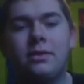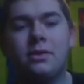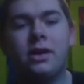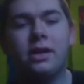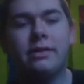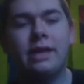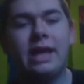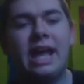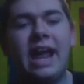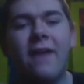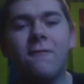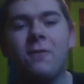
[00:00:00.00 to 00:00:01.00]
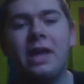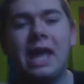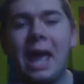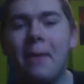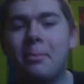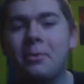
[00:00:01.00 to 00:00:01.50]
and Stockin', is that every
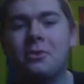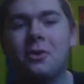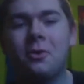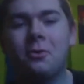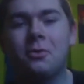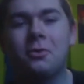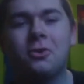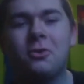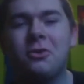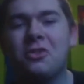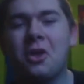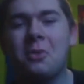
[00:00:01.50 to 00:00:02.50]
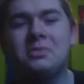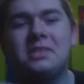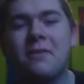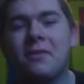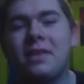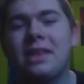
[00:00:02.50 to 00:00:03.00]
episode, there's always something
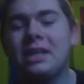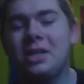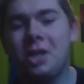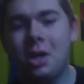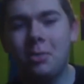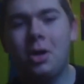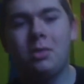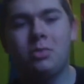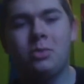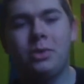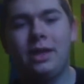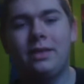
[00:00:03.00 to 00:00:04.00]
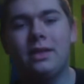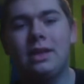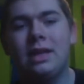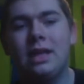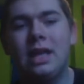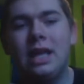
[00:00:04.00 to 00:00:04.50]
different that they come up with.
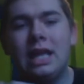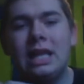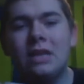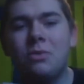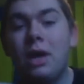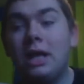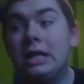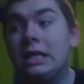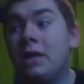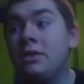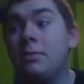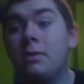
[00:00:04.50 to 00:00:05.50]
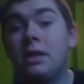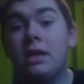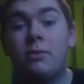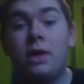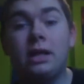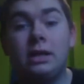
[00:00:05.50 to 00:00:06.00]
And that's why I love them,
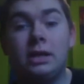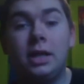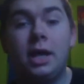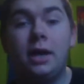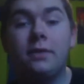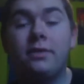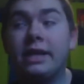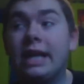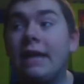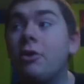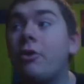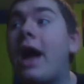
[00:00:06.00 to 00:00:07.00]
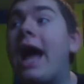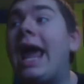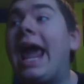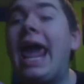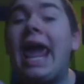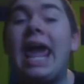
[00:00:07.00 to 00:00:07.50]
like, even though I
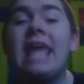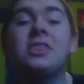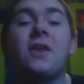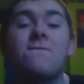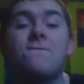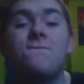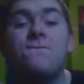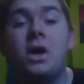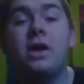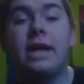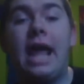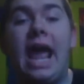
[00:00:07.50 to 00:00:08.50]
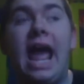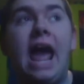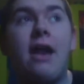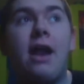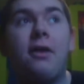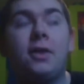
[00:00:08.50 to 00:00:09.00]
hate the fuck
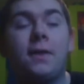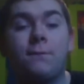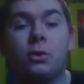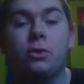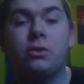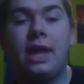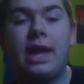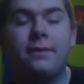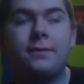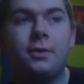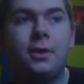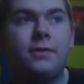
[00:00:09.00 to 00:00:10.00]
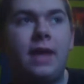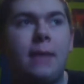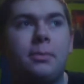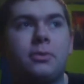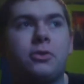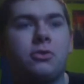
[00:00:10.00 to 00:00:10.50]
out of the first half of
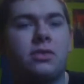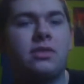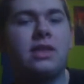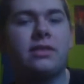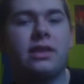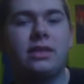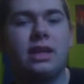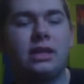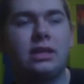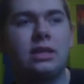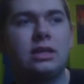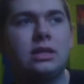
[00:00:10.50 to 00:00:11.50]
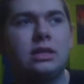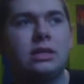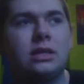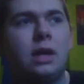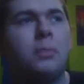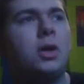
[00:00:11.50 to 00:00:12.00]
episode 6, I think.
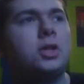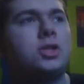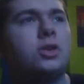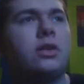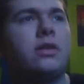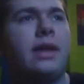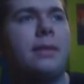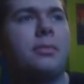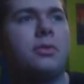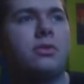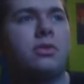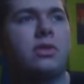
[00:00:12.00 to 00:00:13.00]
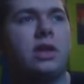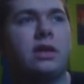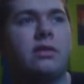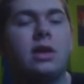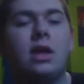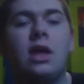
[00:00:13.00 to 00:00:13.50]
I'm pretty sure it is episode
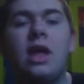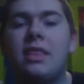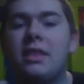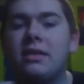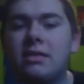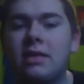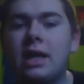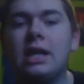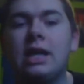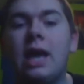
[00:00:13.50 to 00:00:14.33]
6. The second